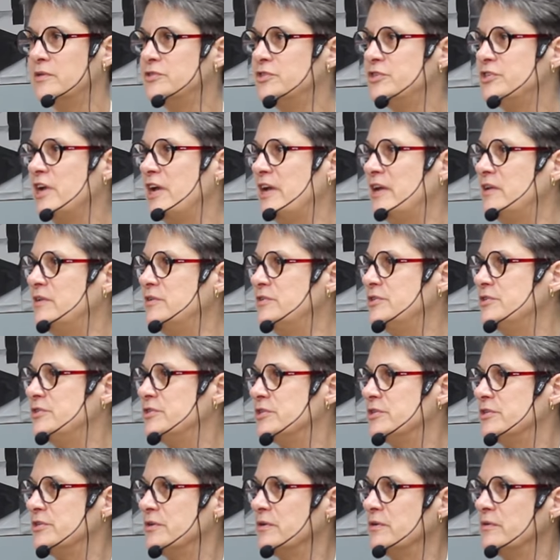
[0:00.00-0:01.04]
change
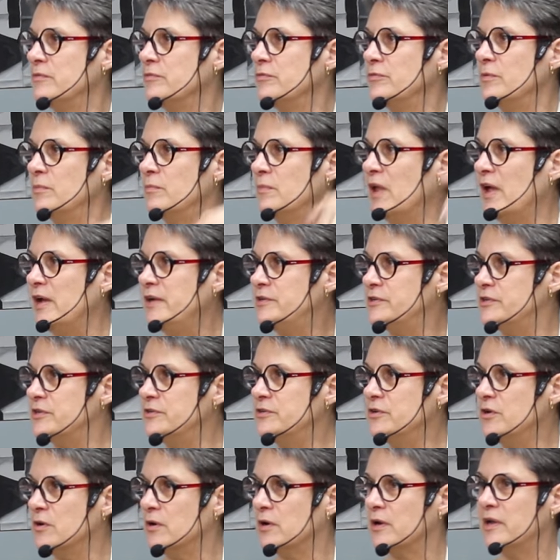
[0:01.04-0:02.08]
from light to
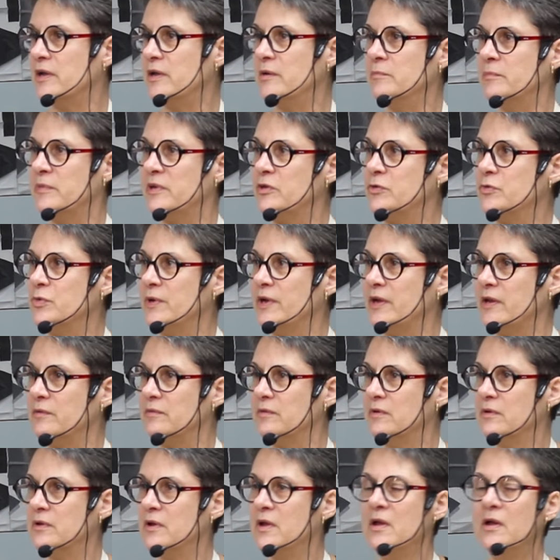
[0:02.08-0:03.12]
dark in between.
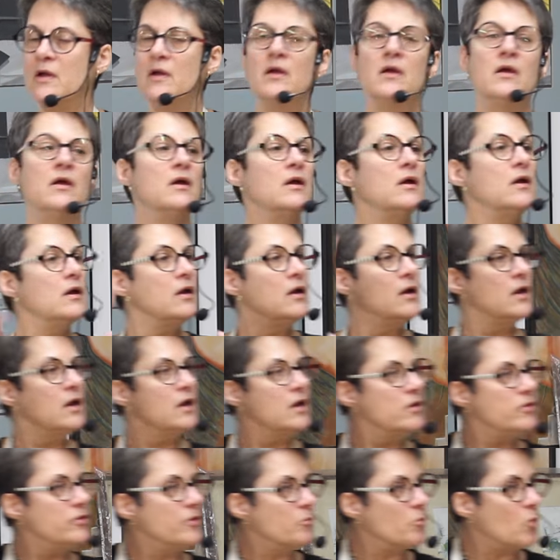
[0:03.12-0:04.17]

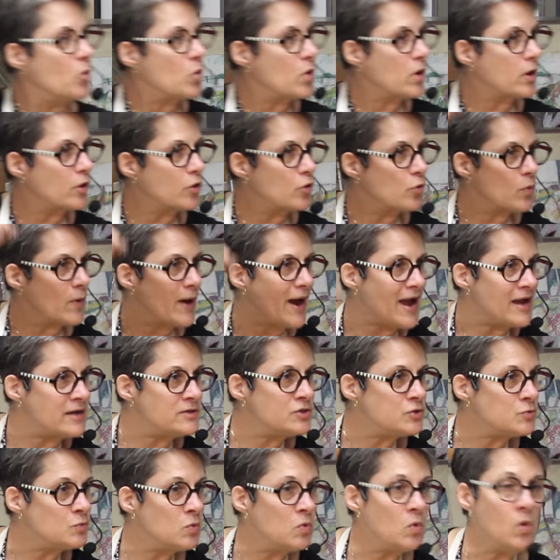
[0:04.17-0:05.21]
The more
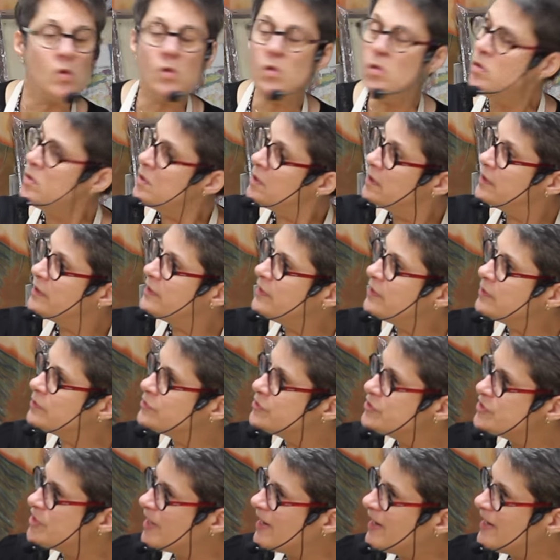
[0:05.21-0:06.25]
gradual your
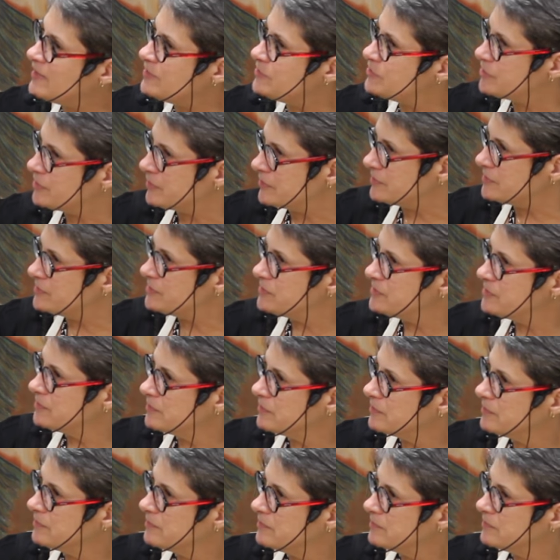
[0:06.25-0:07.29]
changes,
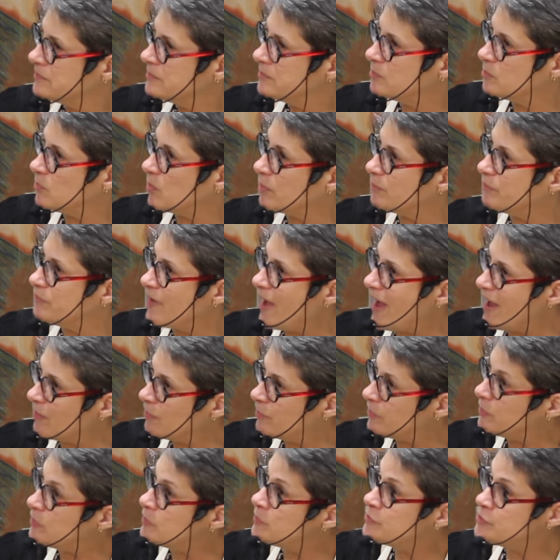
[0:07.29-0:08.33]
the more
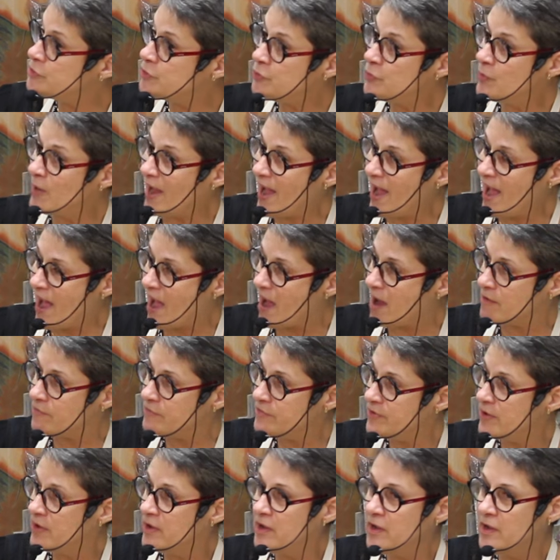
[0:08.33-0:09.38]
values you
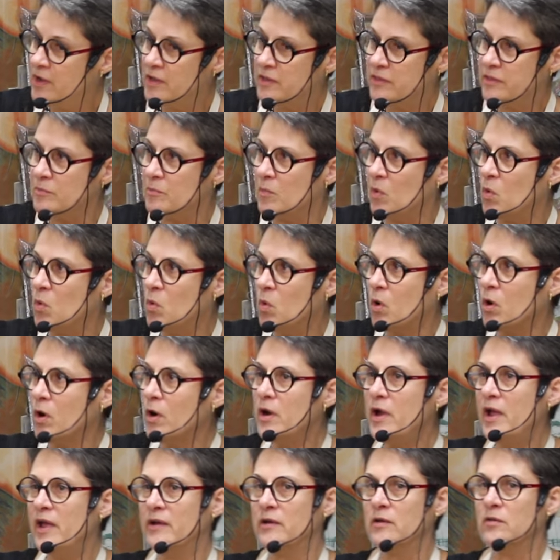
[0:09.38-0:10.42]
have, the
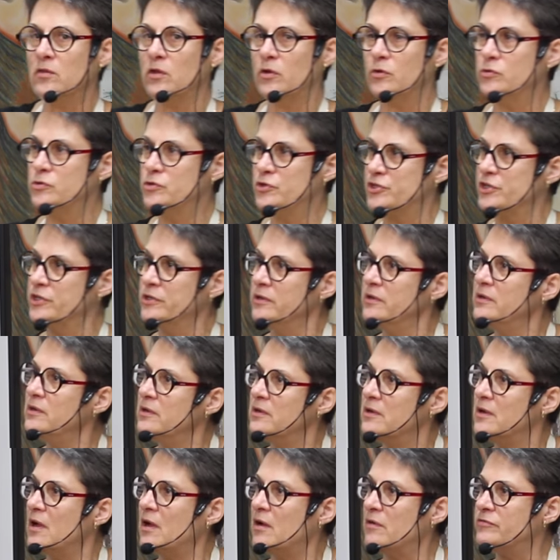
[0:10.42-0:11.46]
more an illusion
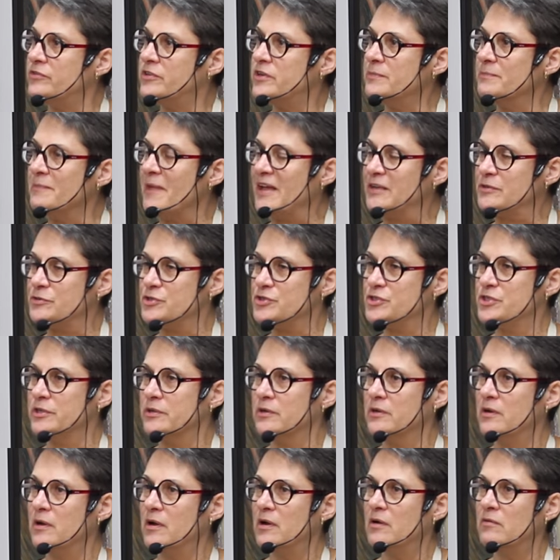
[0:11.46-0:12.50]
of dimension,
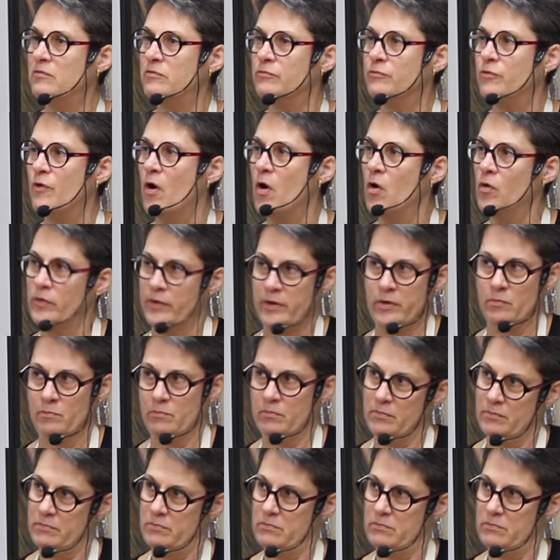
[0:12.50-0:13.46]
of volume,